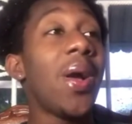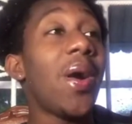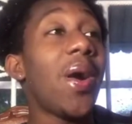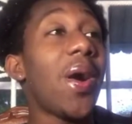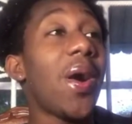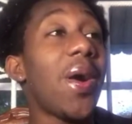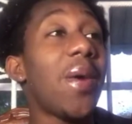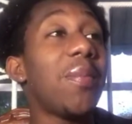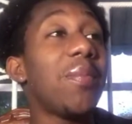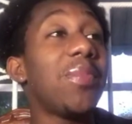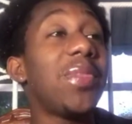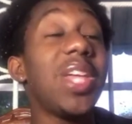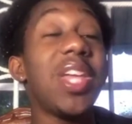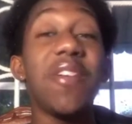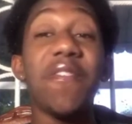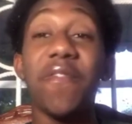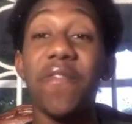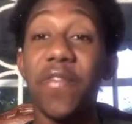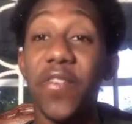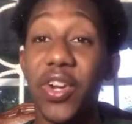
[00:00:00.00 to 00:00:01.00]

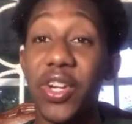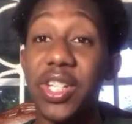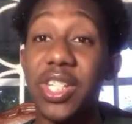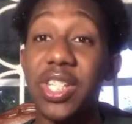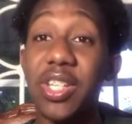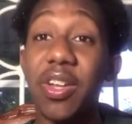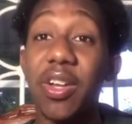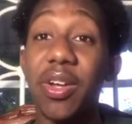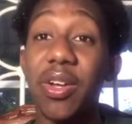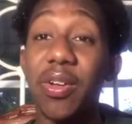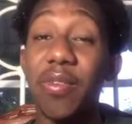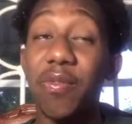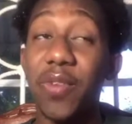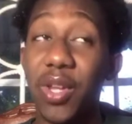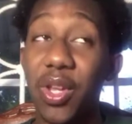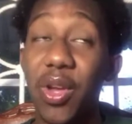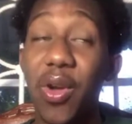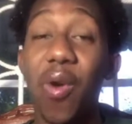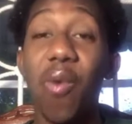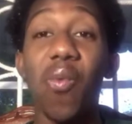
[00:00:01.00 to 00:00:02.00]
The first
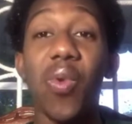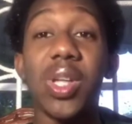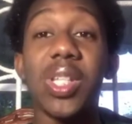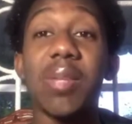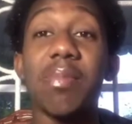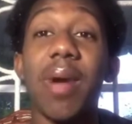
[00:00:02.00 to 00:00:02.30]
video was